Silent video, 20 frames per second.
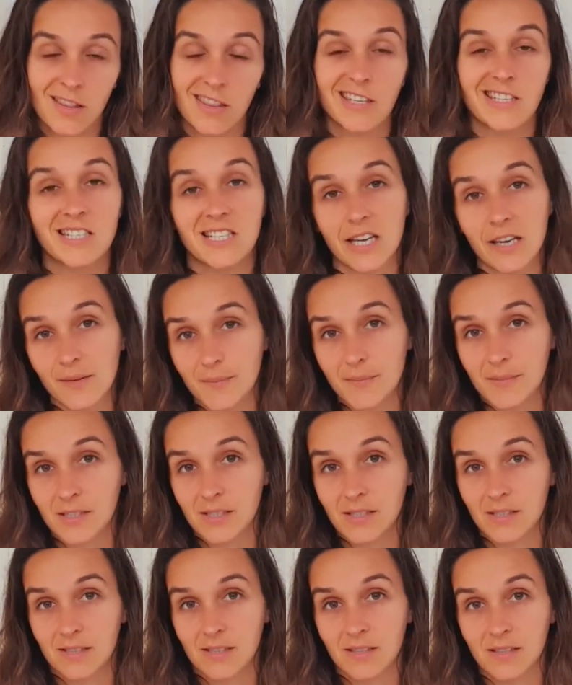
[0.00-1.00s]
the
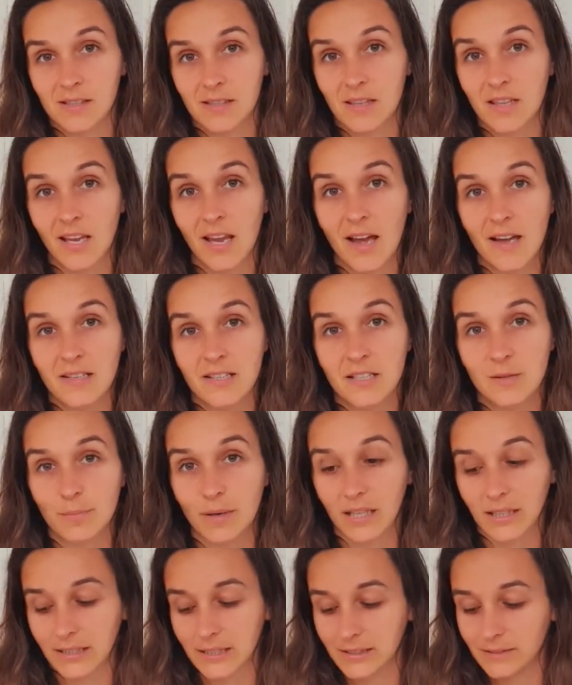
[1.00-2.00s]
depths, the
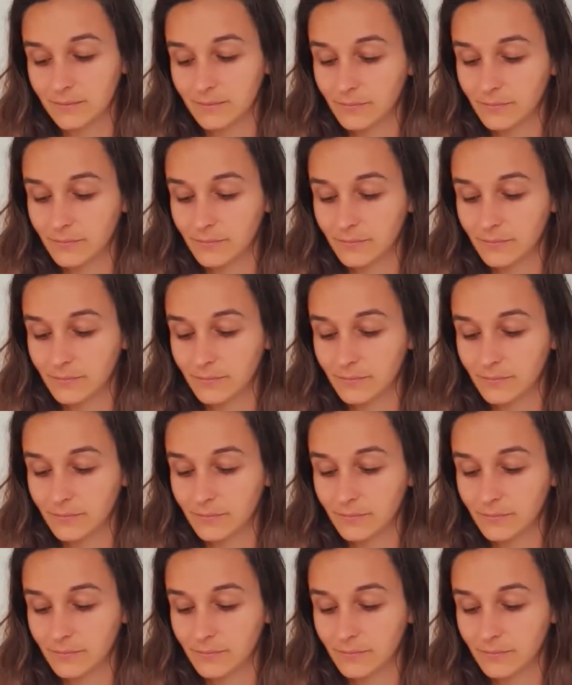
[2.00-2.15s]
underbelly,